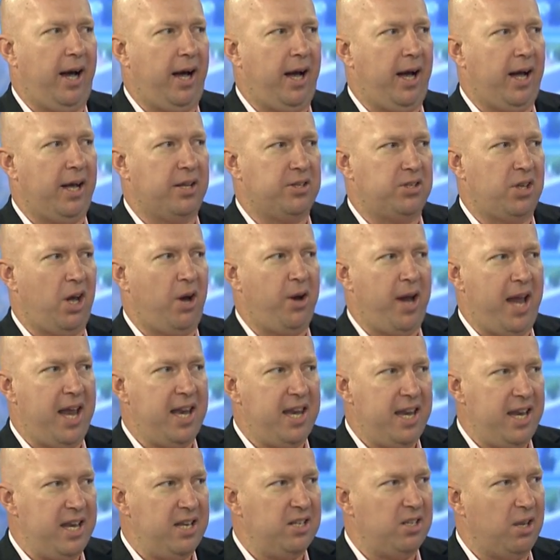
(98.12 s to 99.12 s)
So
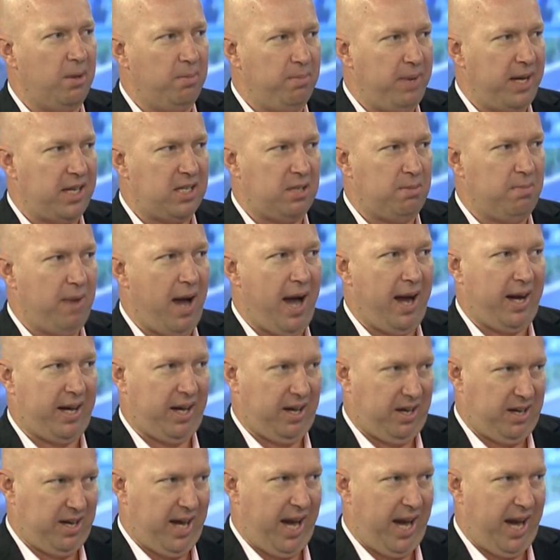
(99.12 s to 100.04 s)
it is a mixed market